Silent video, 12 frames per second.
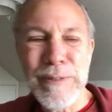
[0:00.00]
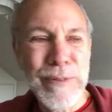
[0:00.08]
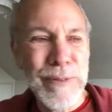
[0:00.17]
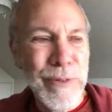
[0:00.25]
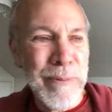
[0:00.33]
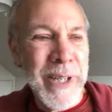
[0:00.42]

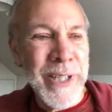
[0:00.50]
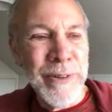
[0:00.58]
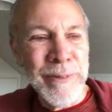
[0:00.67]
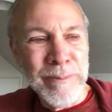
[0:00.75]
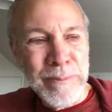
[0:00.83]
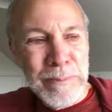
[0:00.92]
for my
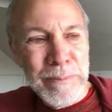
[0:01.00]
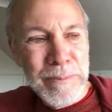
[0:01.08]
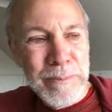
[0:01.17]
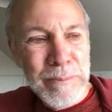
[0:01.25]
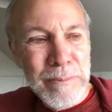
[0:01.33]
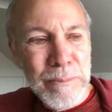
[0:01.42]
own
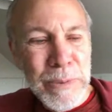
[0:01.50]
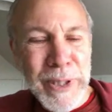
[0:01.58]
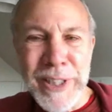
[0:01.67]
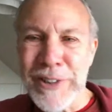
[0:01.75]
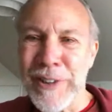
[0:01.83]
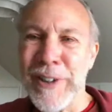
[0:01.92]

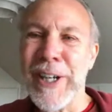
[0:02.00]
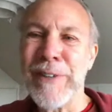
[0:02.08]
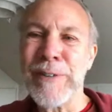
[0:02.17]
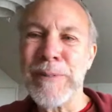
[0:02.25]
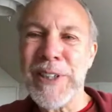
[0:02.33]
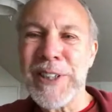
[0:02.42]
pleasure, I
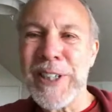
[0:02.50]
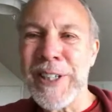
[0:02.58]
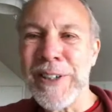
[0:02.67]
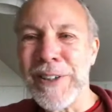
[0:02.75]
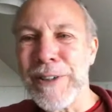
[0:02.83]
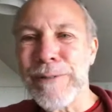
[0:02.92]
would be
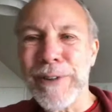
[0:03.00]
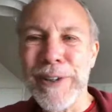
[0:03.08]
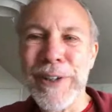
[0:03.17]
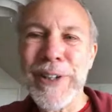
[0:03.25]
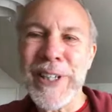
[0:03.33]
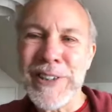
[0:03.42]
seeing different
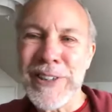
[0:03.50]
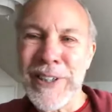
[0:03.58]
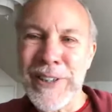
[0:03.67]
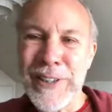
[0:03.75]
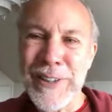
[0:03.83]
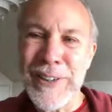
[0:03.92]
things on
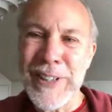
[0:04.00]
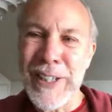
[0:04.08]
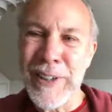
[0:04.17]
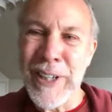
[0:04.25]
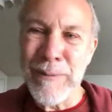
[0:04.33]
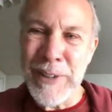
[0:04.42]
and
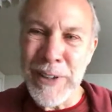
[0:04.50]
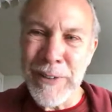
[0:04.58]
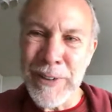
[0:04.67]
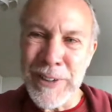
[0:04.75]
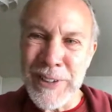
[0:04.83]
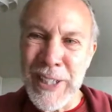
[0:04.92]
not be
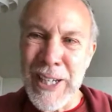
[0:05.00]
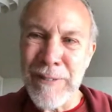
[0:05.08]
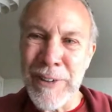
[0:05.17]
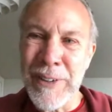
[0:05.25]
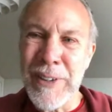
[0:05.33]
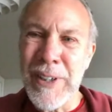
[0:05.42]
always
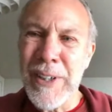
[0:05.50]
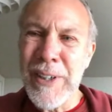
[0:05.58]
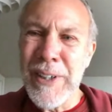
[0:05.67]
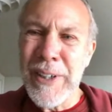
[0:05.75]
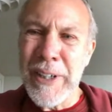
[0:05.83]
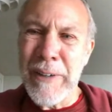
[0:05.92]
having
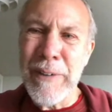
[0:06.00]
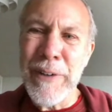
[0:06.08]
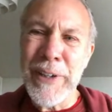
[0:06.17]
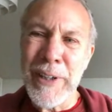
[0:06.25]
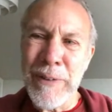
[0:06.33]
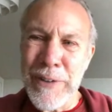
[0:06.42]

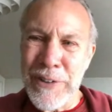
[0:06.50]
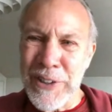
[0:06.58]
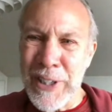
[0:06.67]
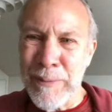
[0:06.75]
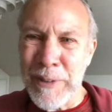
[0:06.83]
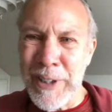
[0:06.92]
everything with the
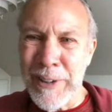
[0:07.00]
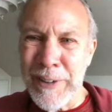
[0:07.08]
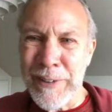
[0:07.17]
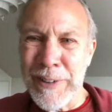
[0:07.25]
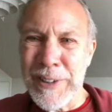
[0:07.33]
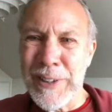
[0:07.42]
same
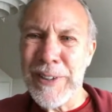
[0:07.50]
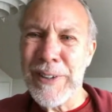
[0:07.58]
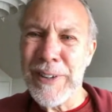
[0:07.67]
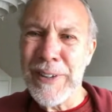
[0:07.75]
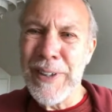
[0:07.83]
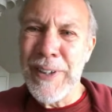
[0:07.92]
colors.
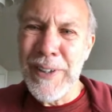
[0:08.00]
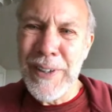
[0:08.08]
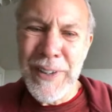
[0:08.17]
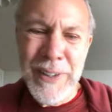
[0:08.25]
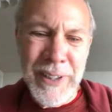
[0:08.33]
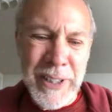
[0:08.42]

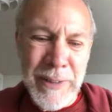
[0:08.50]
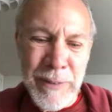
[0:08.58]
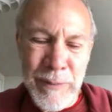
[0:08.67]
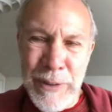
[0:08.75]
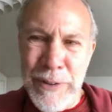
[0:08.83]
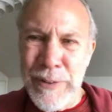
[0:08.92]
Like
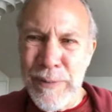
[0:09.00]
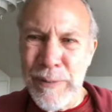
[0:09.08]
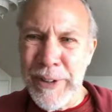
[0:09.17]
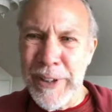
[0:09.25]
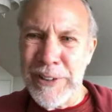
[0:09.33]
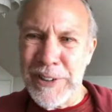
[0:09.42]
even when
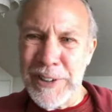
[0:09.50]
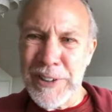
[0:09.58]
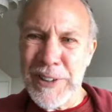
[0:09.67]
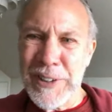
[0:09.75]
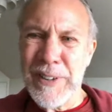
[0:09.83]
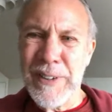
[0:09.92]
there's
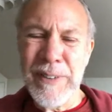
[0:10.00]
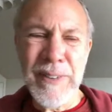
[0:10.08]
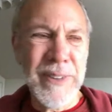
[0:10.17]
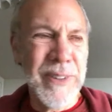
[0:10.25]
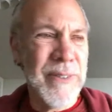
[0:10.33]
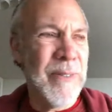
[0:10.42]

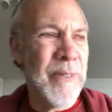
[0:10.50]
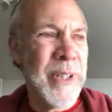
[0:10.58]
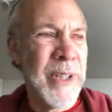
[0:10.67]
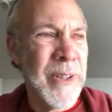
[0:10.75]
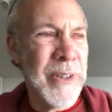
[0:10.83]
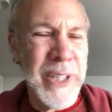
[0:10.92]

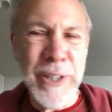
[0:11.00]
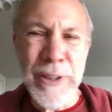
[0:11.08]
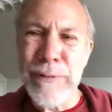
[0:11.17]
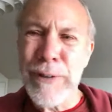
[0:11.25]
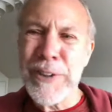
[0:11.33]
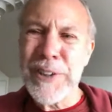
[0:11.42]
the
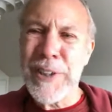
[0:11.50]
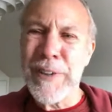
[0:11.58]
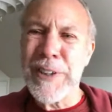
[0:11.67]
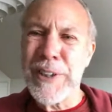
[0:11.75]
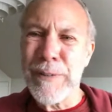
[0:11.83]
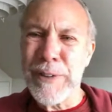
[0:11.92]
first series,
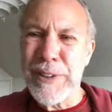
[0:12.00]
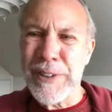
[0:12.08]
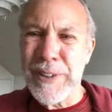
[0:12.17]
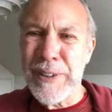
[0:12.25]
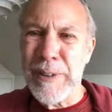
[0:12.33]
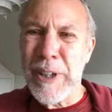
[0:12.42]
there was
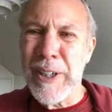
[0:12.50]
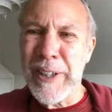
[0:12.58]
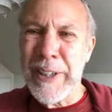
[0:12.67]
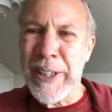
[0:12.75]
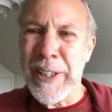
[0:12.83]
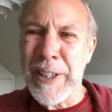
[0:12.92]

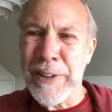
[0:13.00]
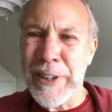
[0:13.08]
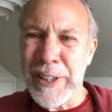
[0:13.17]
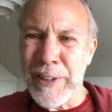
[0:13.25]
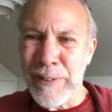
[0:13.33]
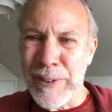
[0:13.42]
hardly anything
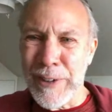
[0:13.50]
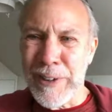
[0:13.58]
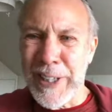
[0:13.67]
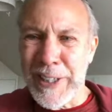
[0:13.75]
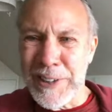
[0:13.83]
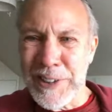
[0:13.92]
that would look
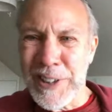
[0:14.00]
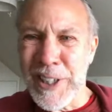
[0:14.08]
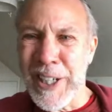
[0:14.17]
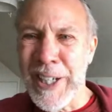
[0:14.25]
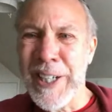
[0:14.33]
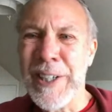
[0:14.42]
like a sky.